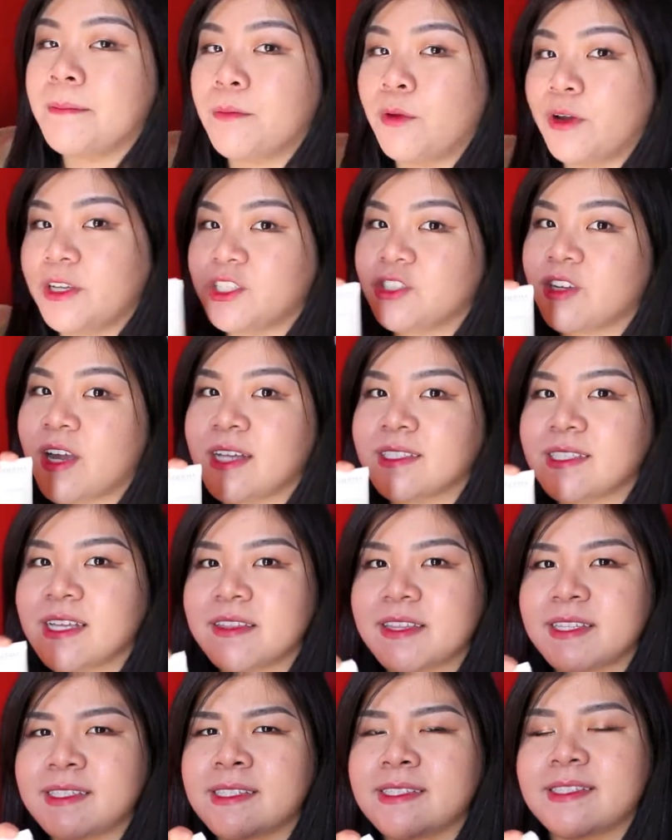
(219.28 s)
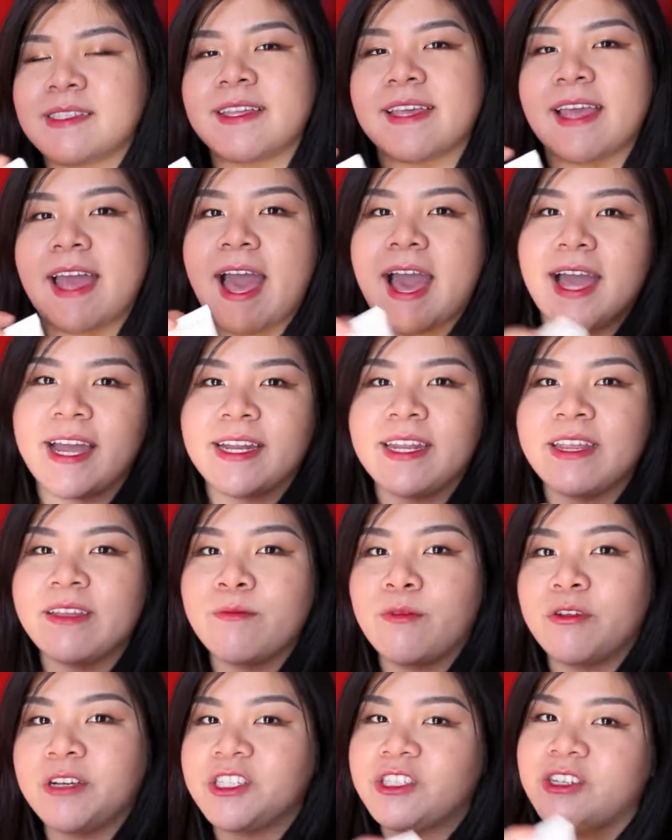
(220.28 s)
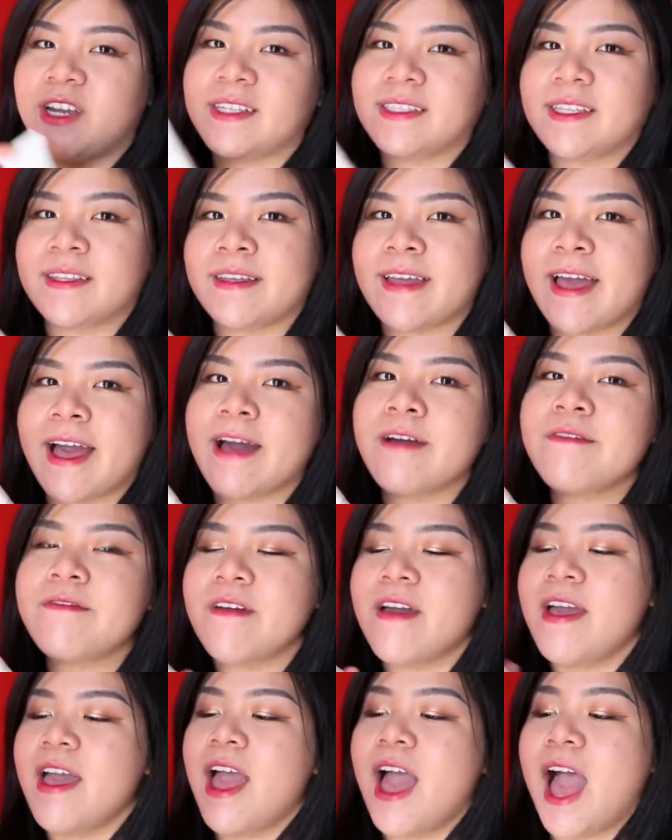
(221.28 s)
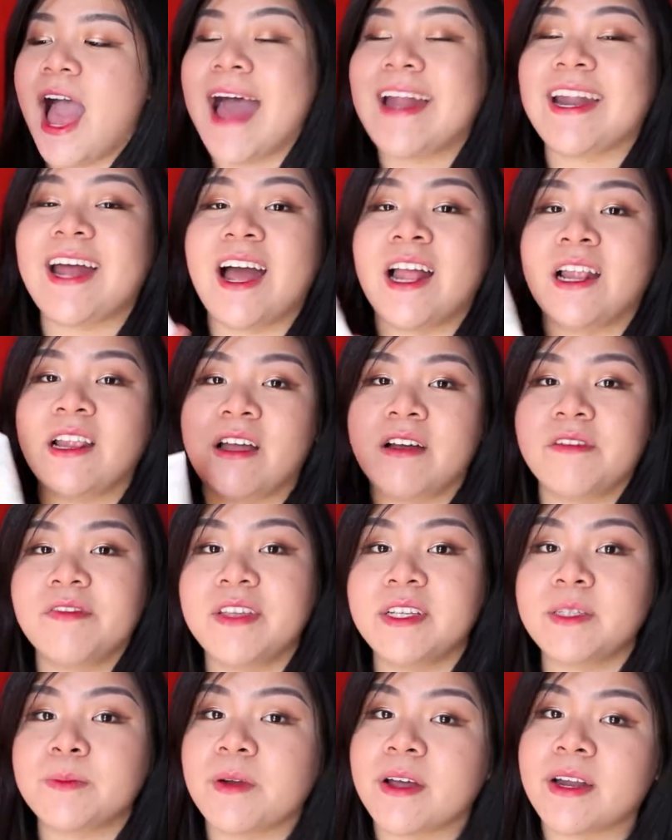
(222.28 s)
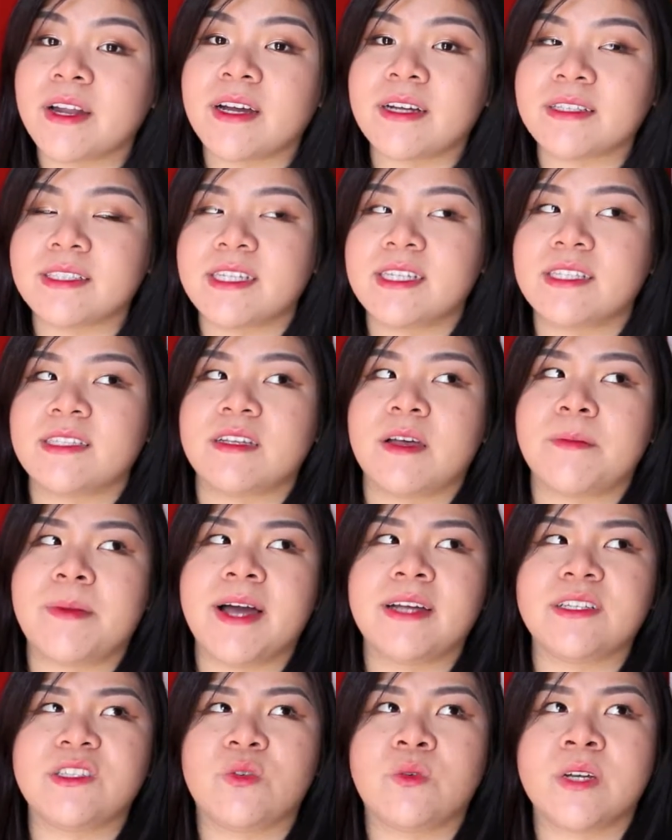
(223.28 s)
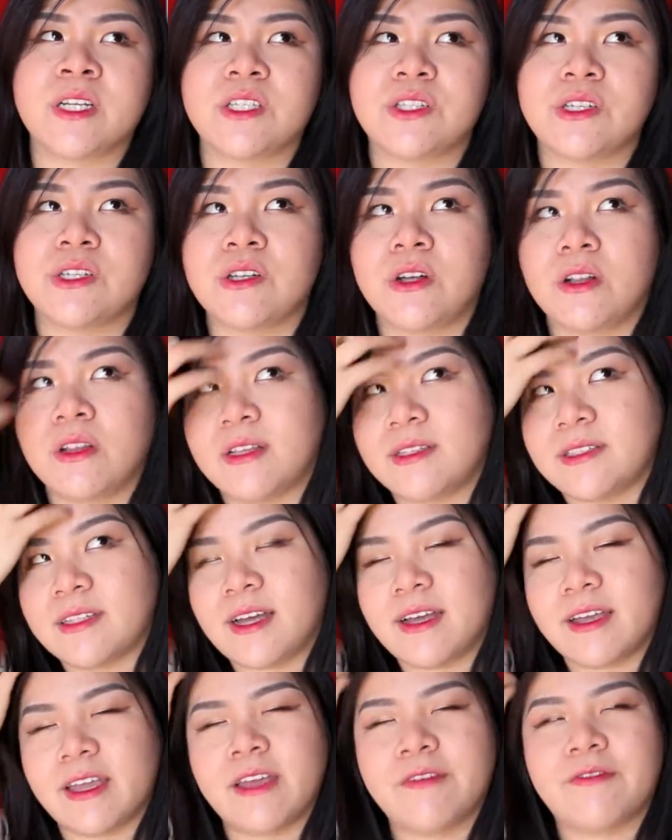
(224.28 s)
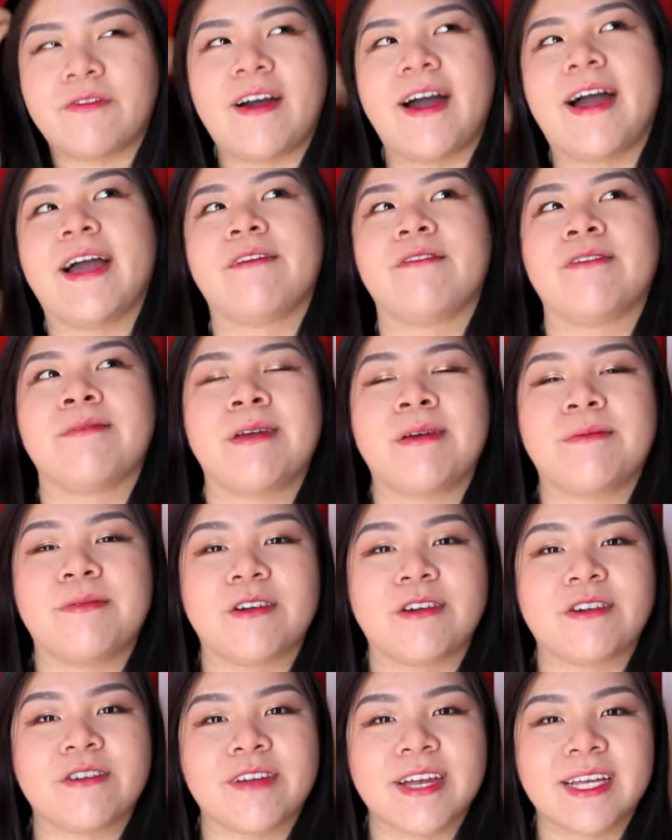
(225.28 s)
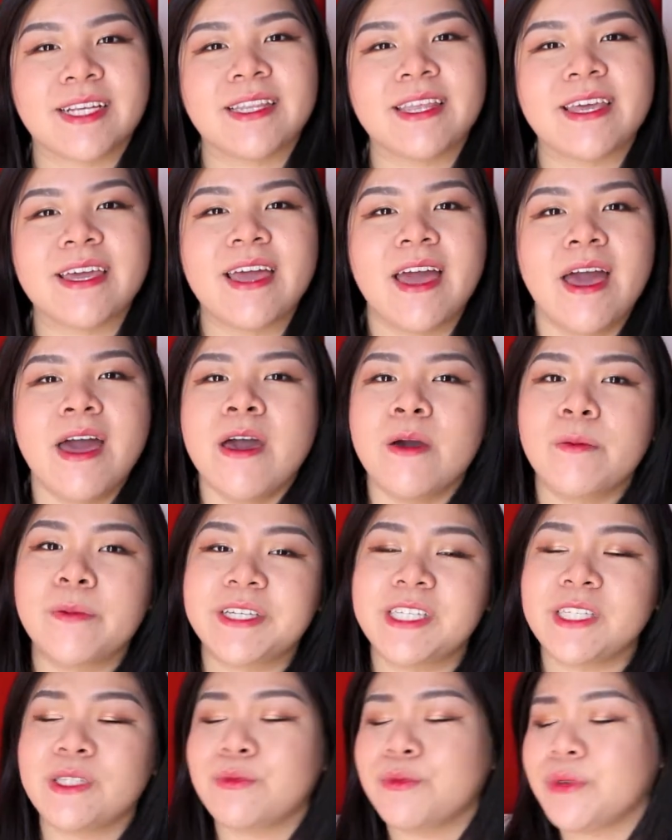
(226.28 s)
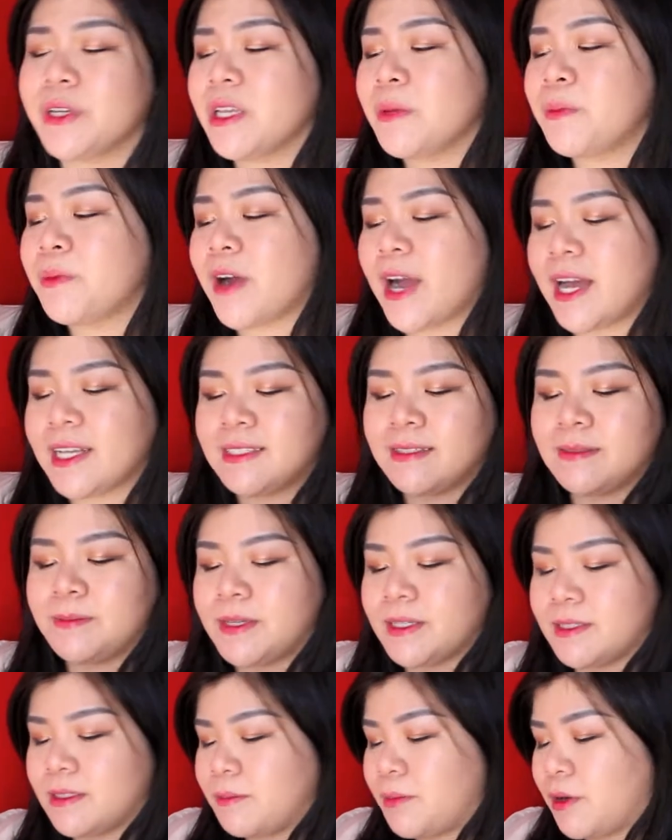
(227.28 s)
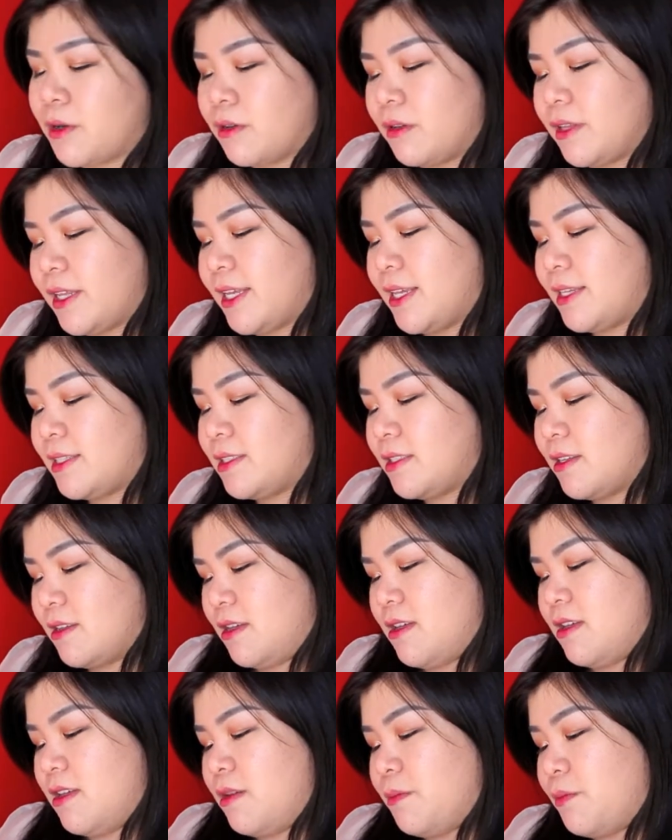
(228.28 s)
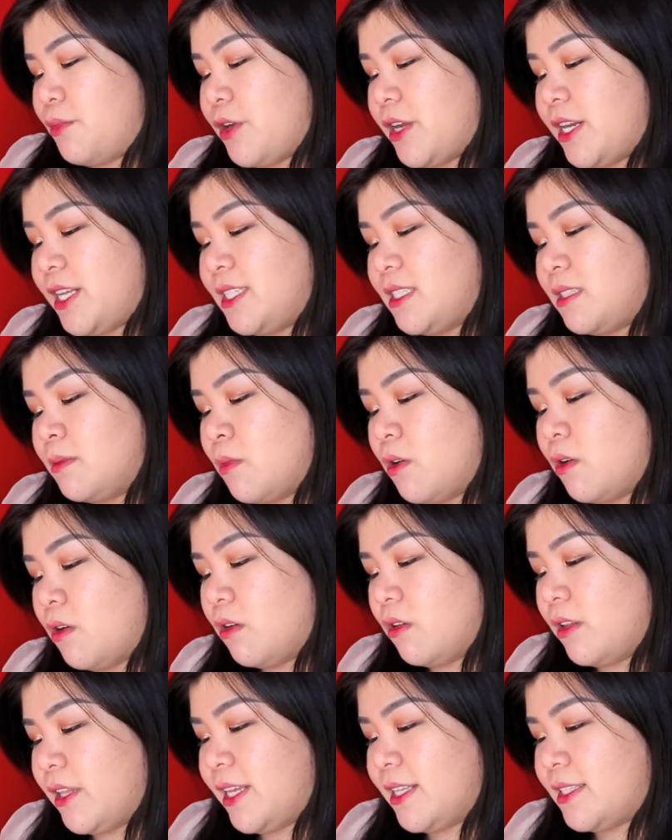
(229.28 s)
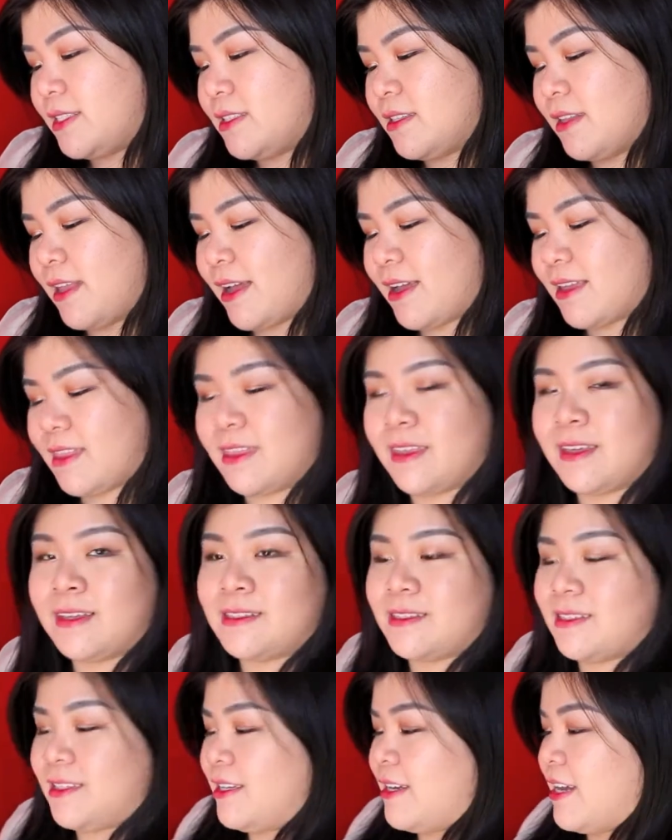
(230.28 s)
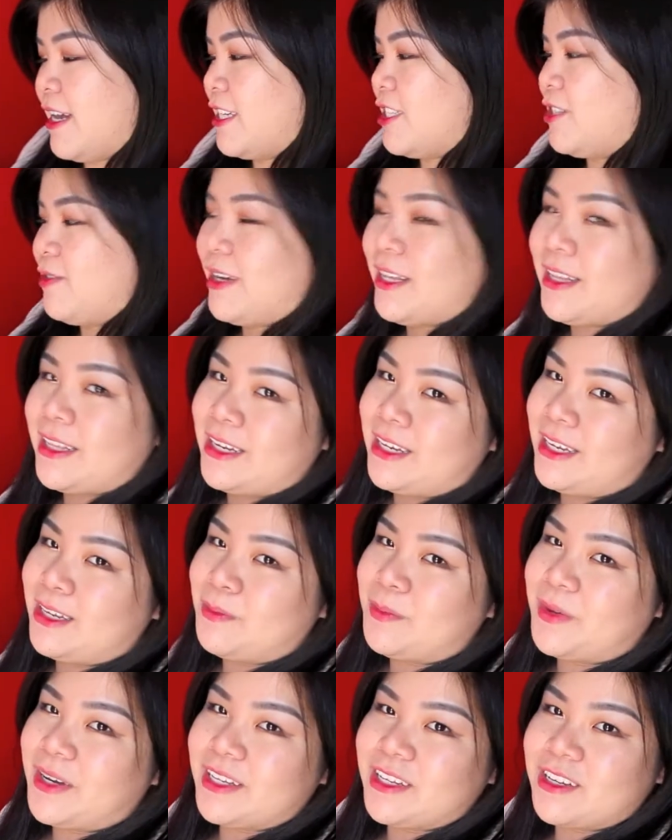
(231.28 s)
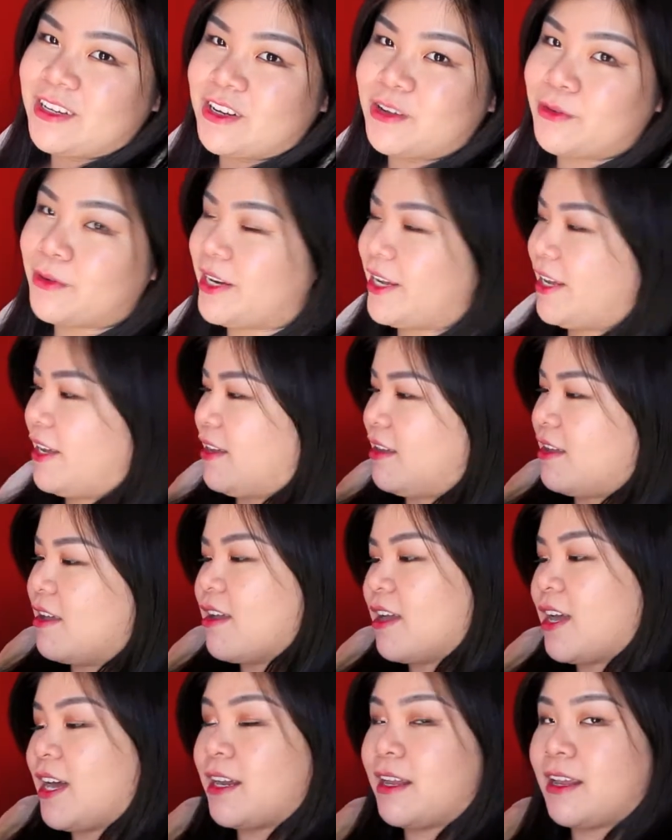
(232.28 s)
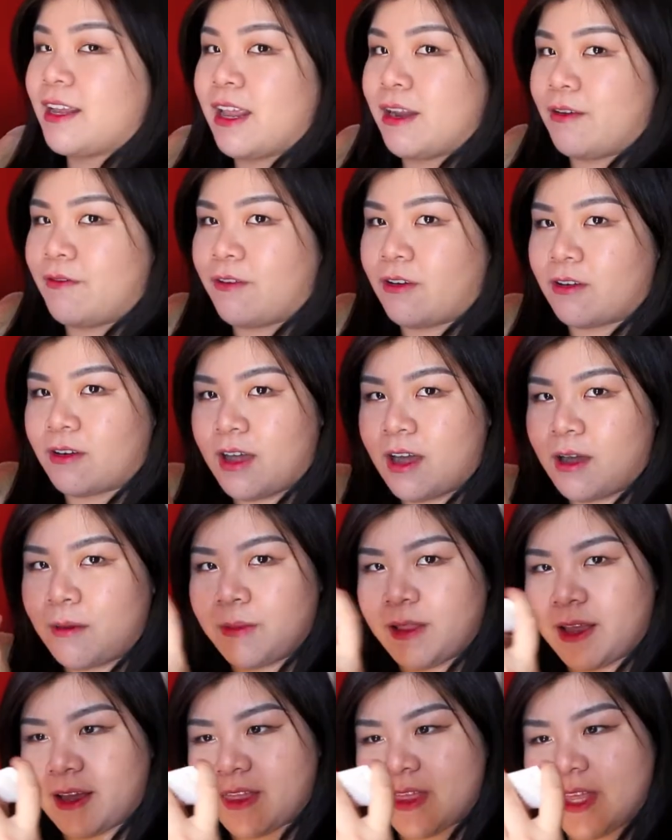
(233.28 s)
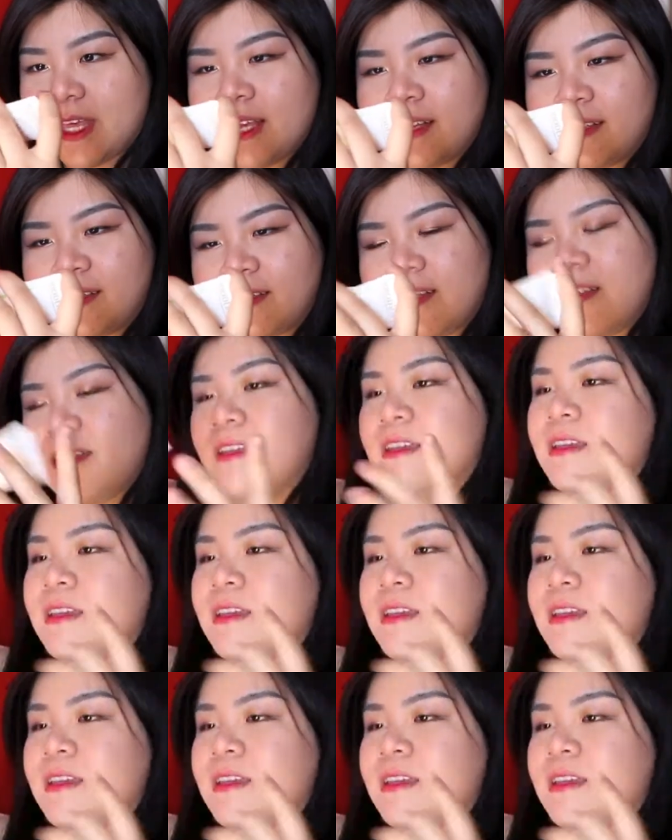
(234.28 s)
moisturizer. This is the acne moisturizer they have, and I love this product. It's about $22 if I remember correctly, which is really pricey because the bottle is pretty small. It's like this in actuality, but when I cut it and fold it up like this,